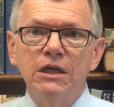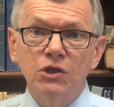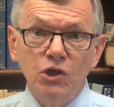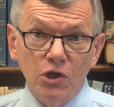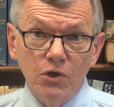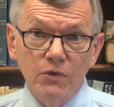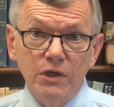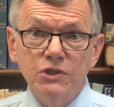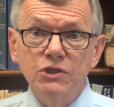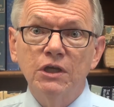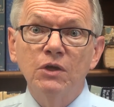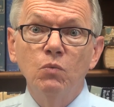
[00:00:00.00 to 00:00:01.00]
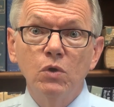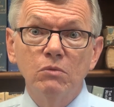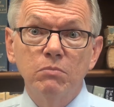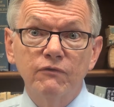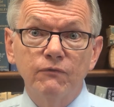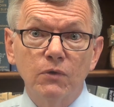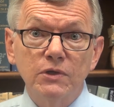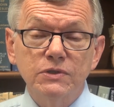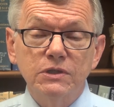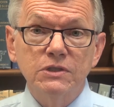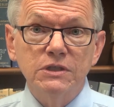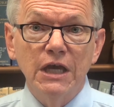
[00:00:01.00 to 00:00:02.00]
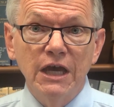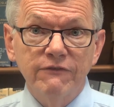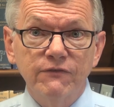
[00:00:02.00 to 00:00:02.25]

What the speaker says: encouraging Wilberforce's